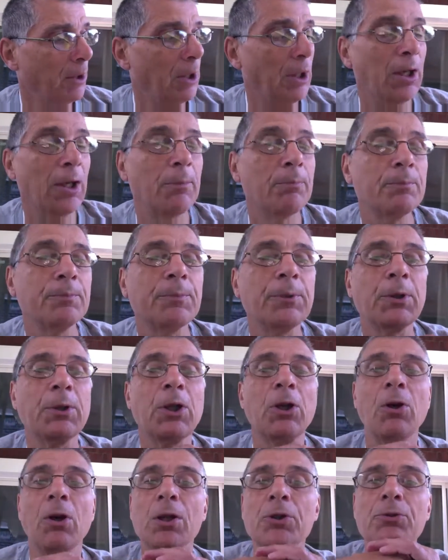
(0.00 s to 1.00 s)

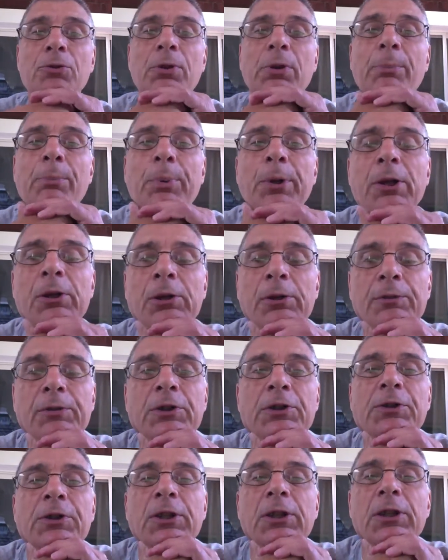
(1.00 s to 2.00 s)
Causal comparative
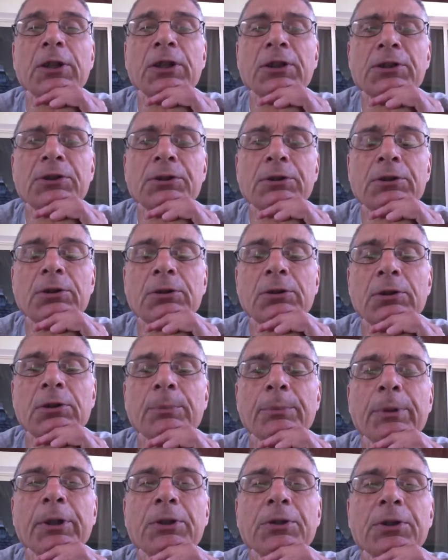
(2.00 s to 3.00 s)
designs are
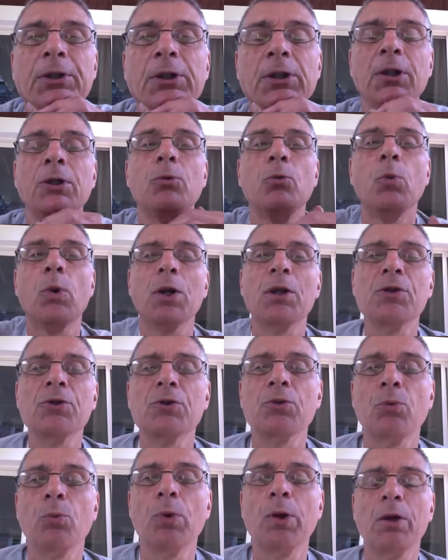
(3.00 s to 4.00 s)
basically
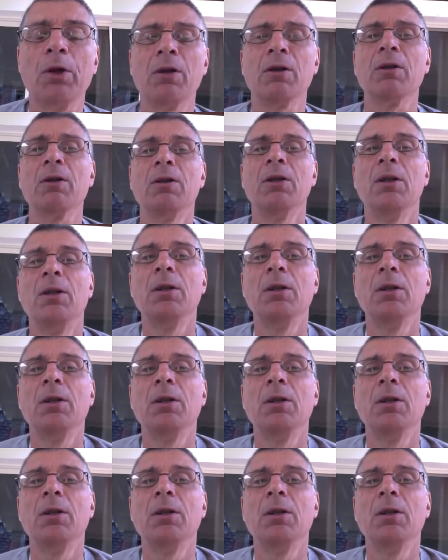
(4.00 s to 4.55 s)
ones where